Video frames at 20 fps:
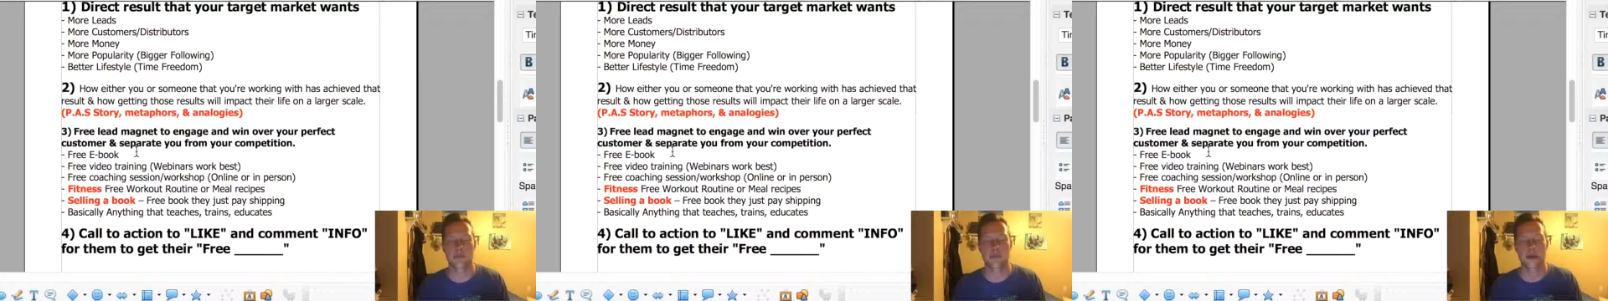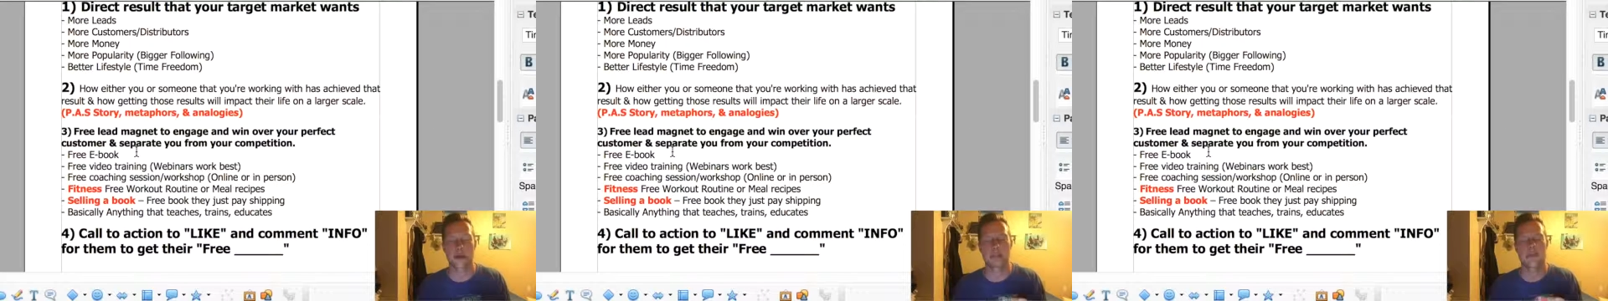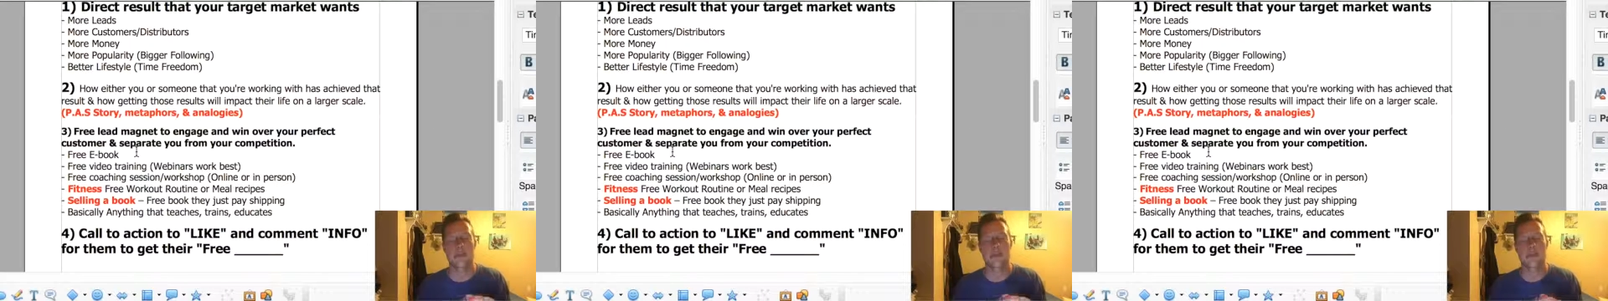and
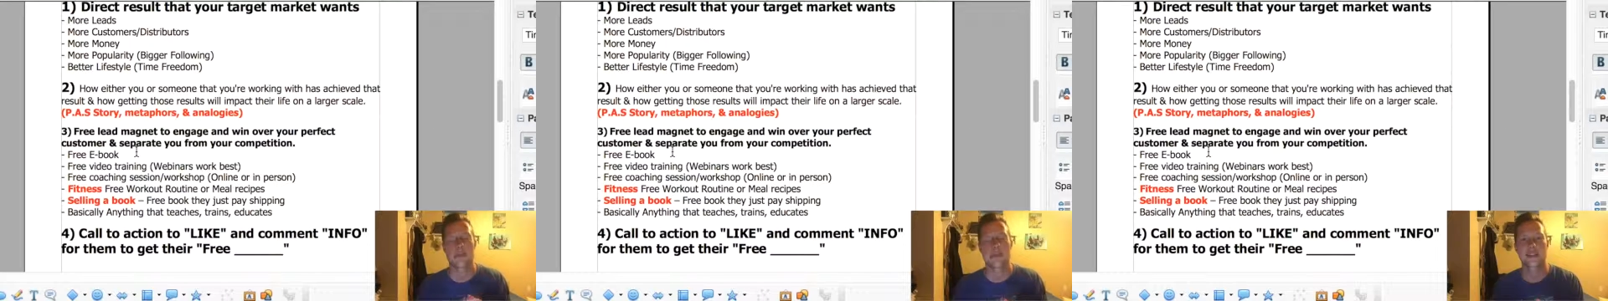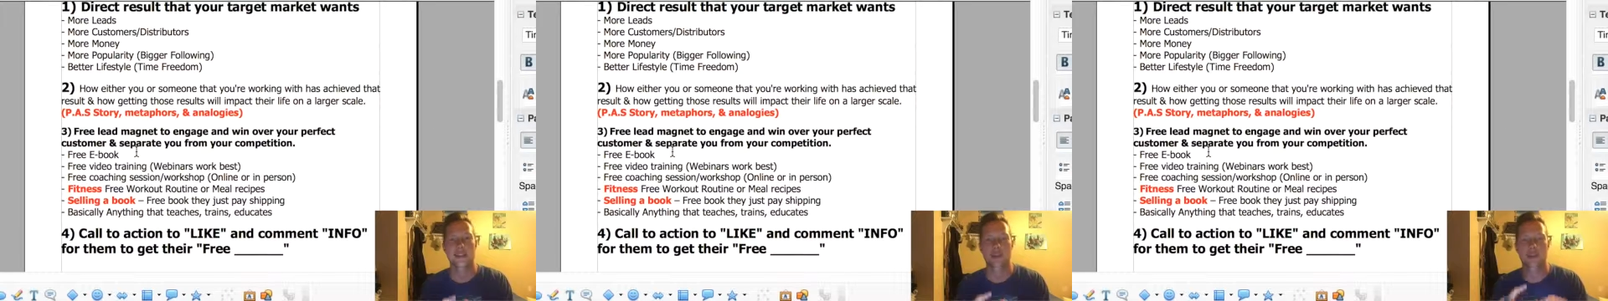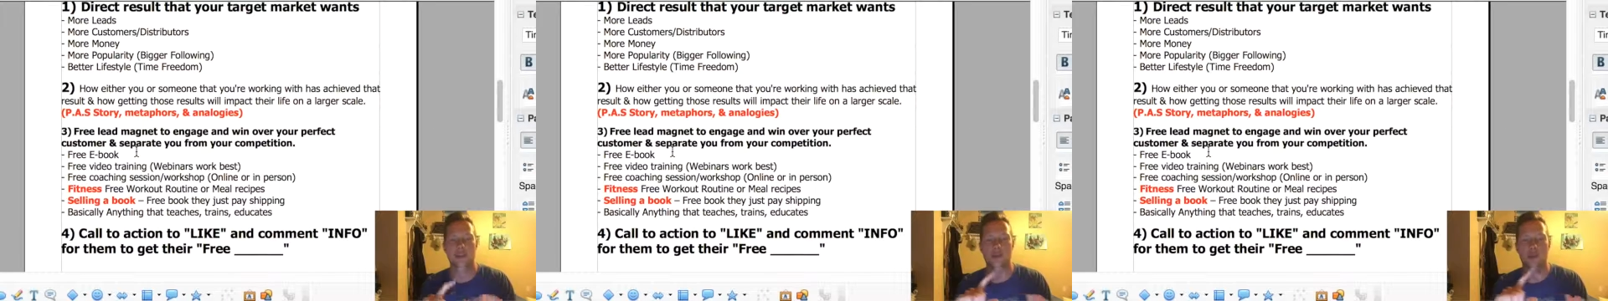basically it
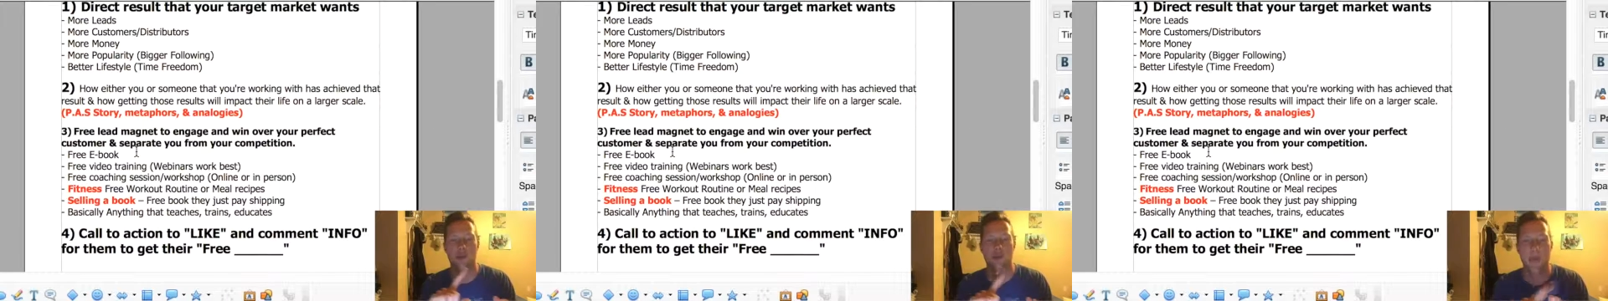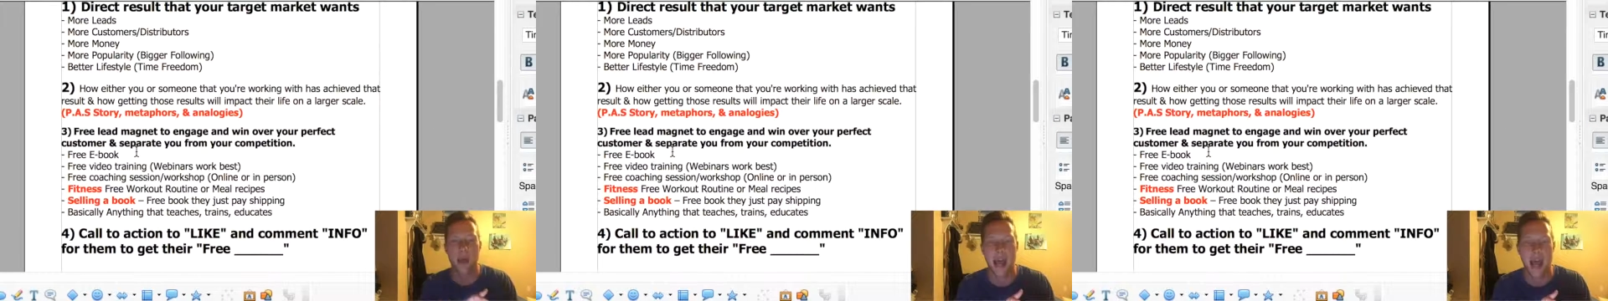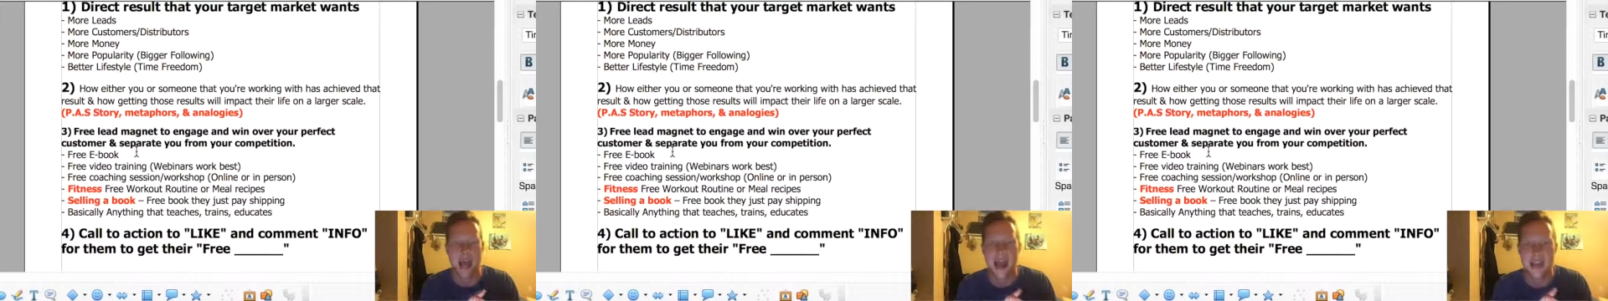stands for
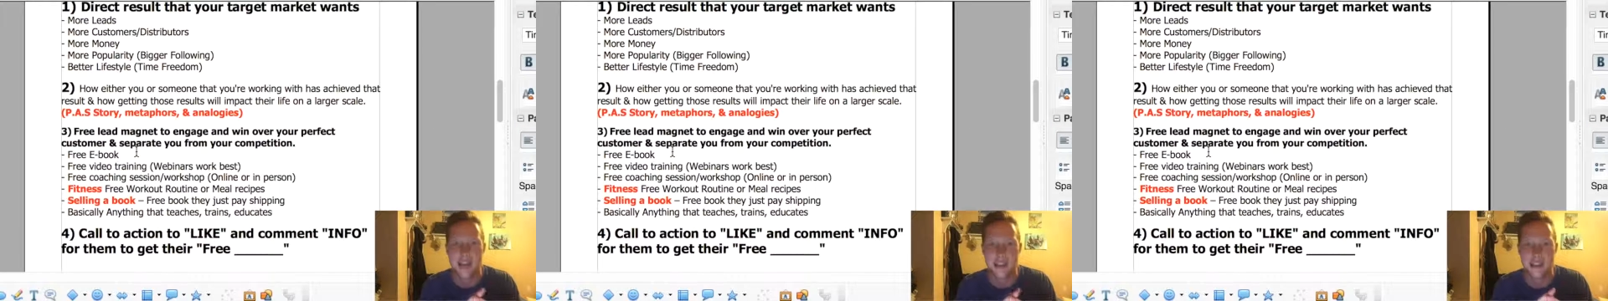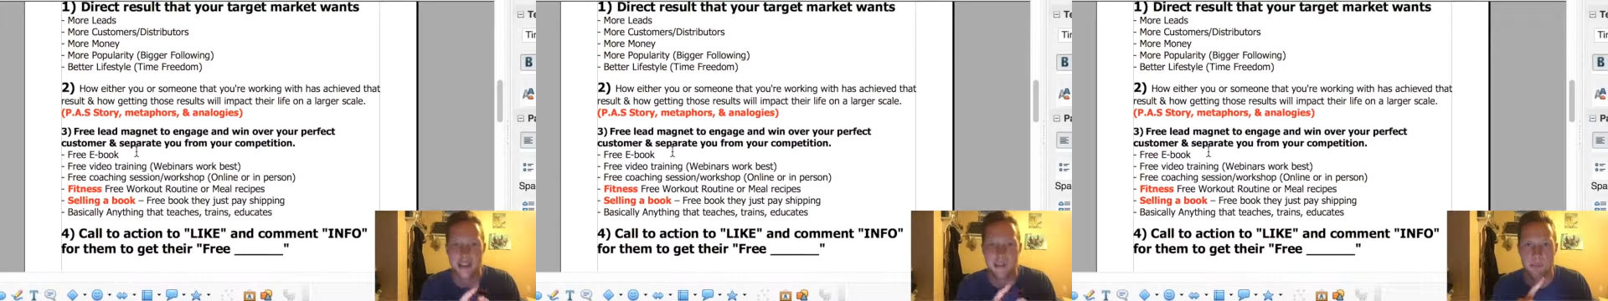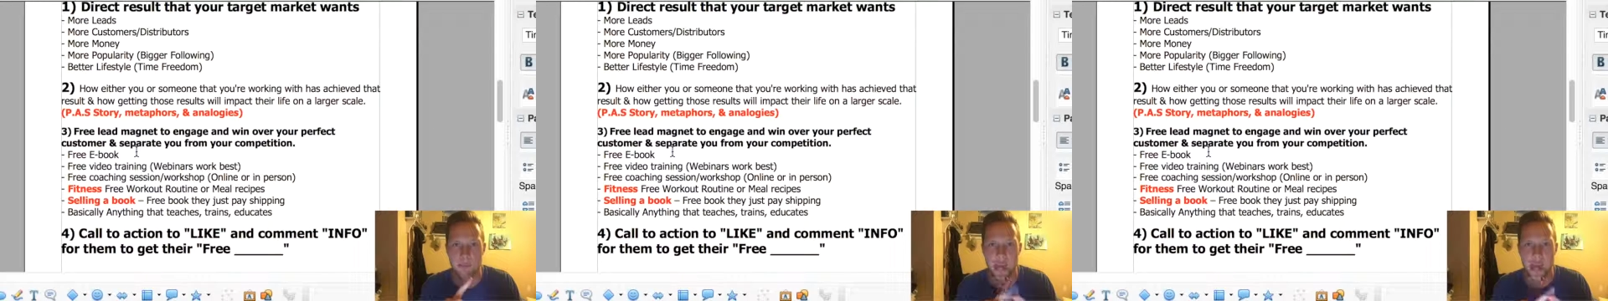
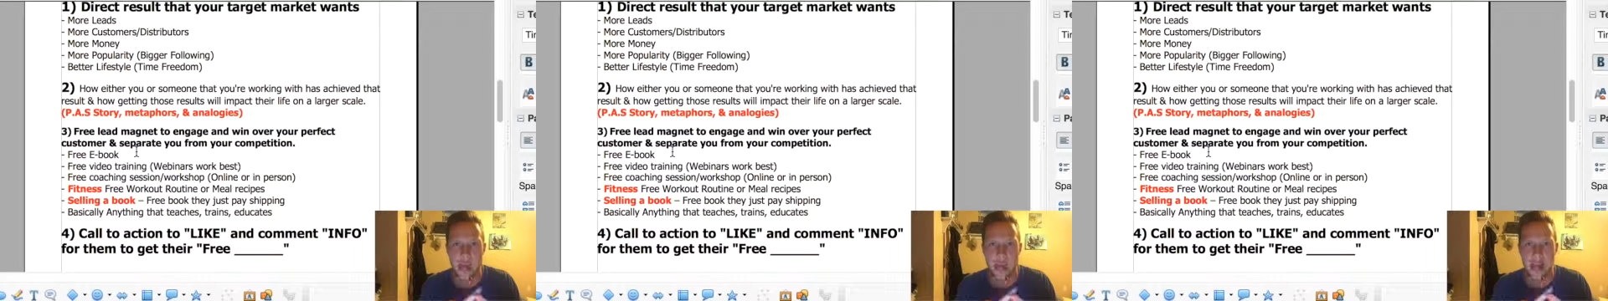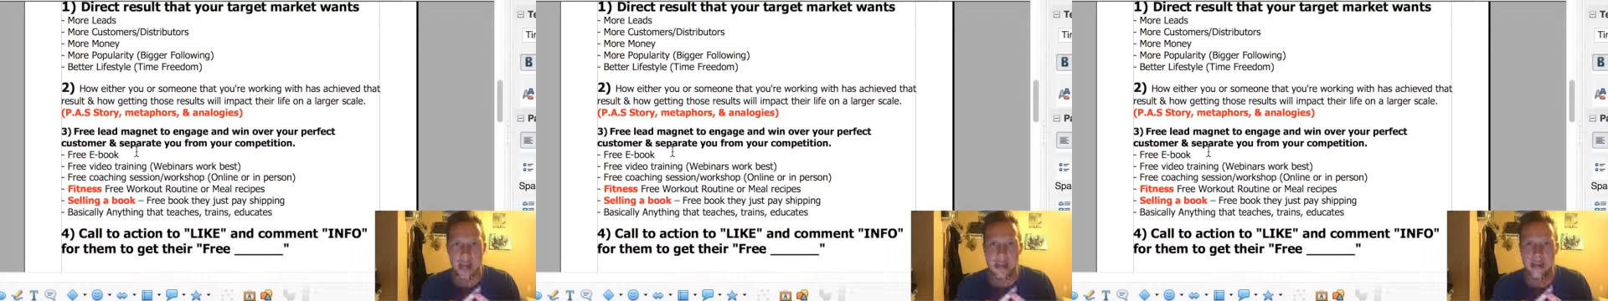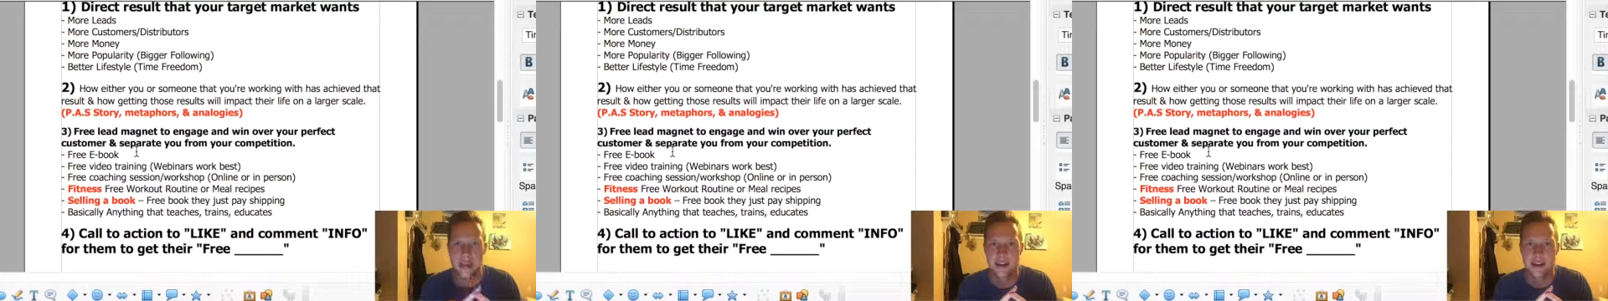past,
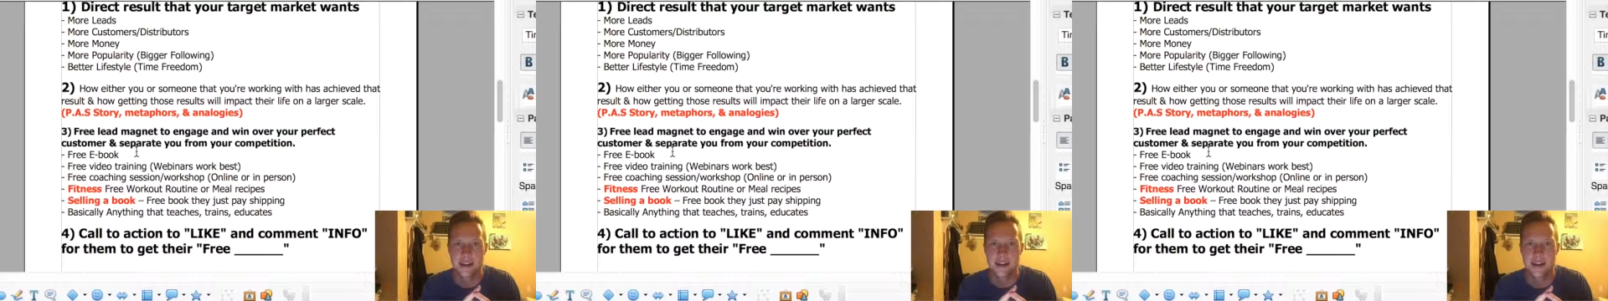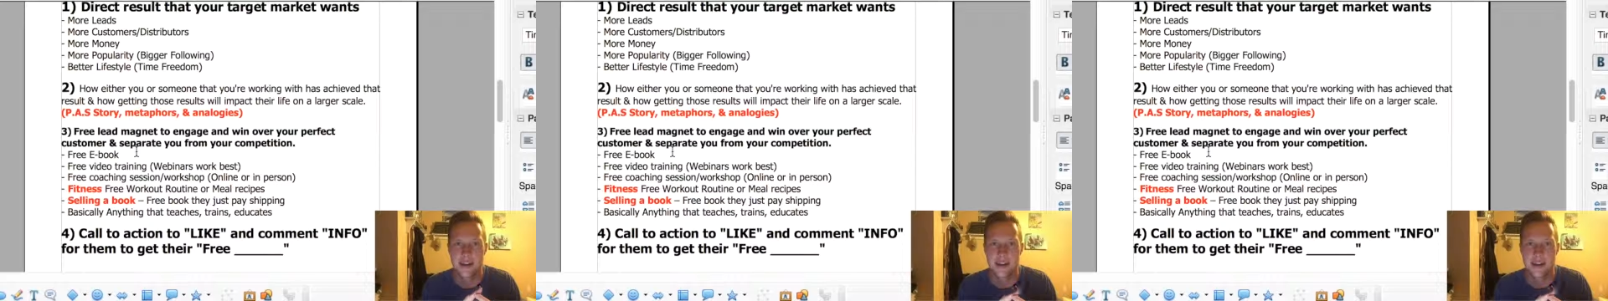pain,